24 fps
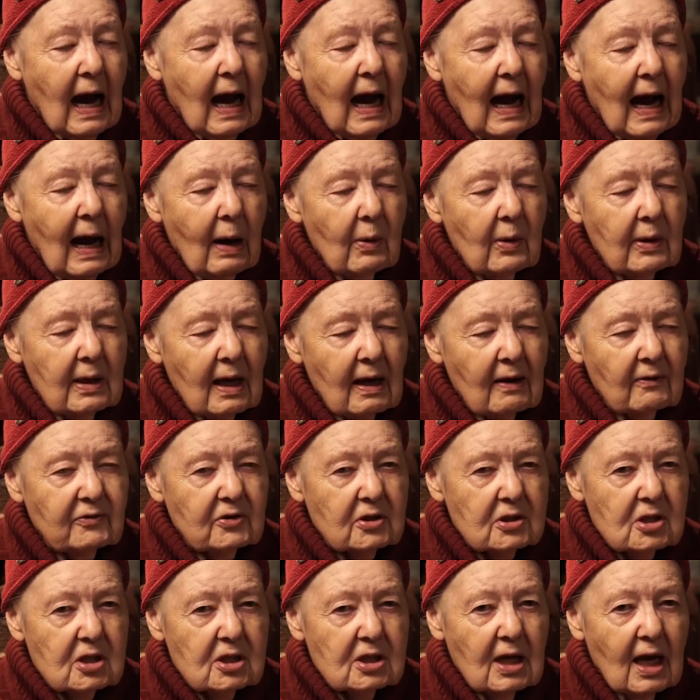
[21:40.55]
I would have
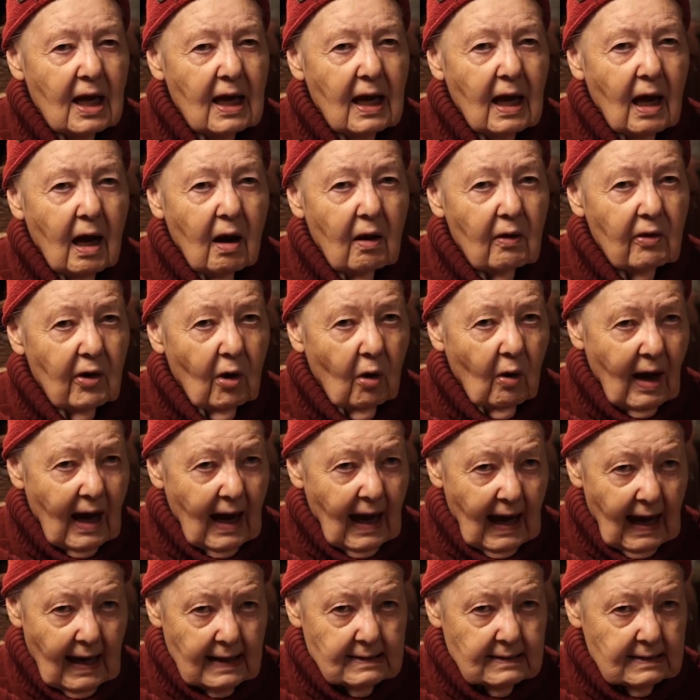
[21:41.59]
to say, although I
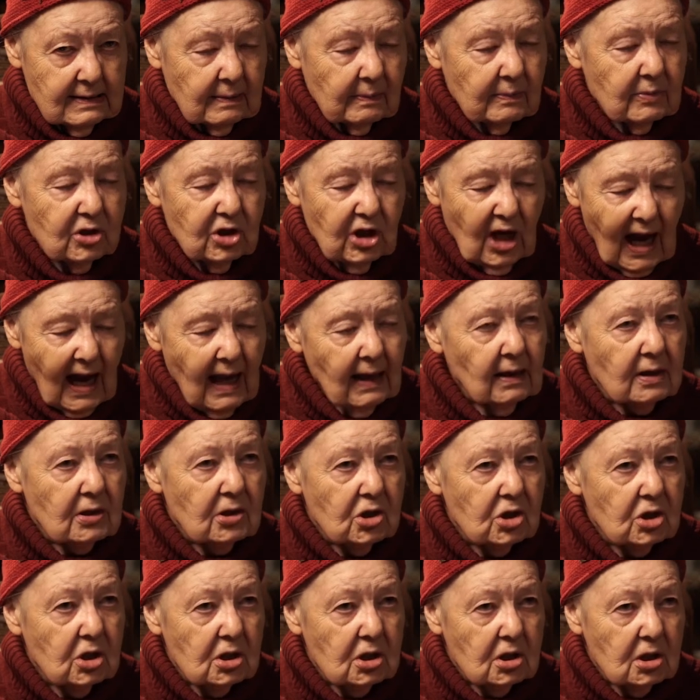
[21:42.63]
had some
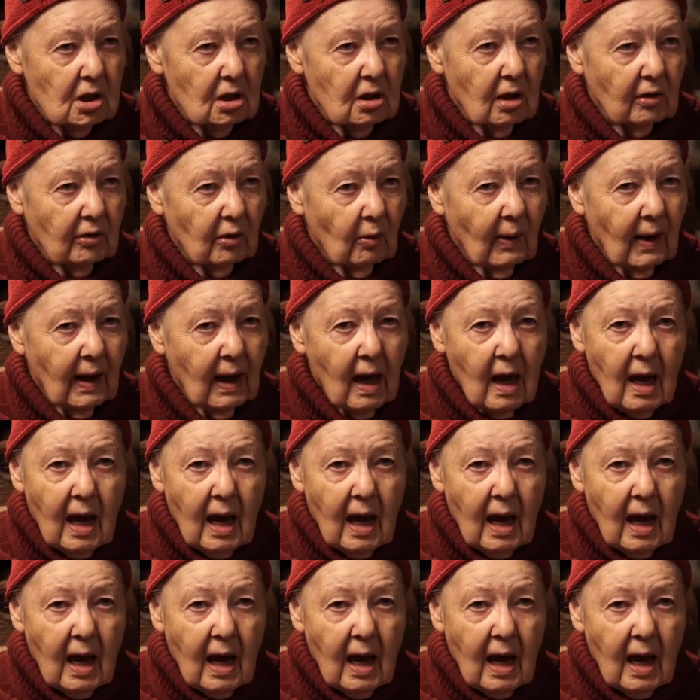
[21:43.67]
challenges along the way,